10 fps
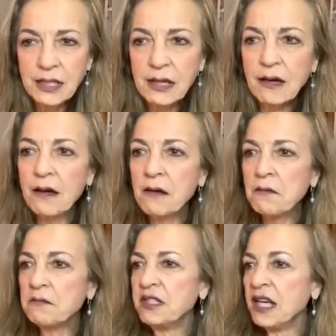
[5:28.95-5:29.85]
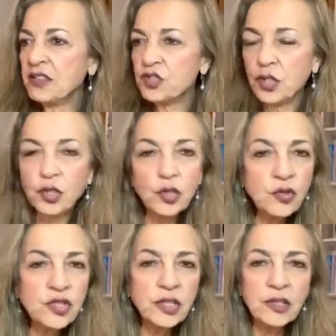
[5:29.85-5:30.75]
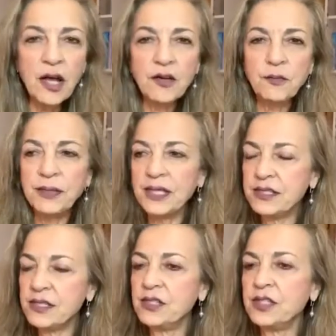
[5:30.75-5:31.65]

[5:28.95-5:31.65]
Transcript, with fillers: yes, they're closing a lot of places,